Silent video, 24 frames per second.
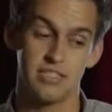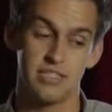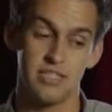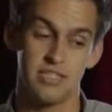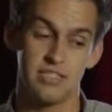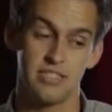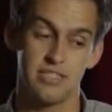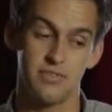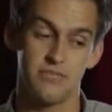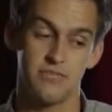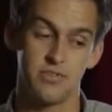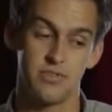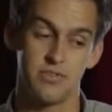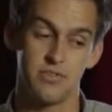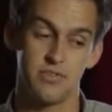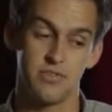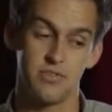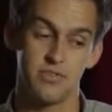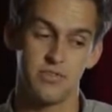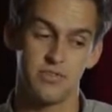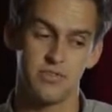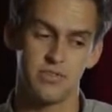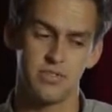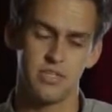as if
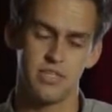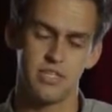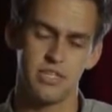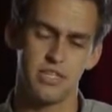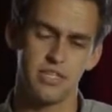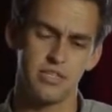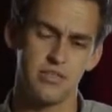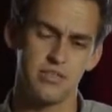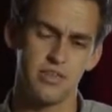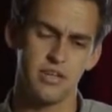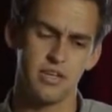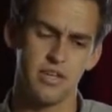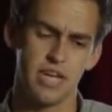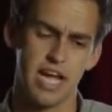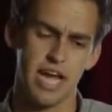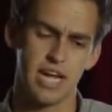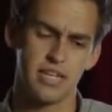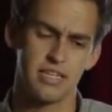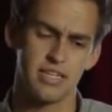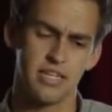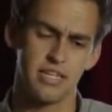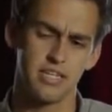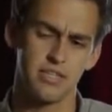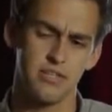and then you
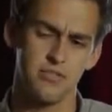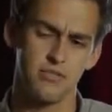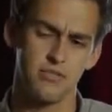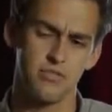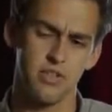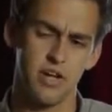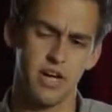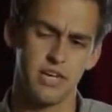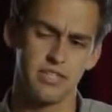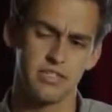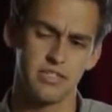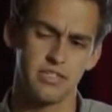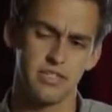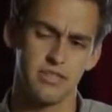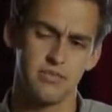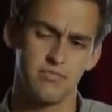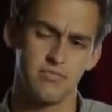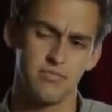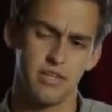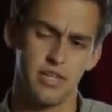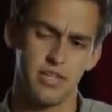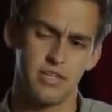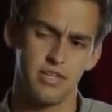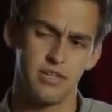act like you've lost
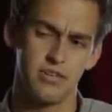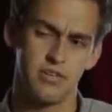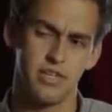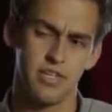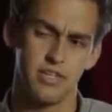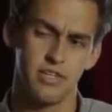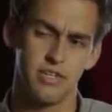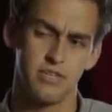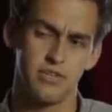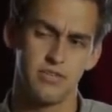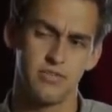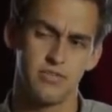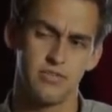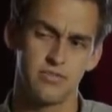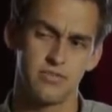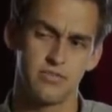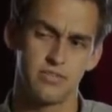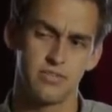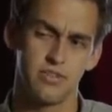them. Hello, hello.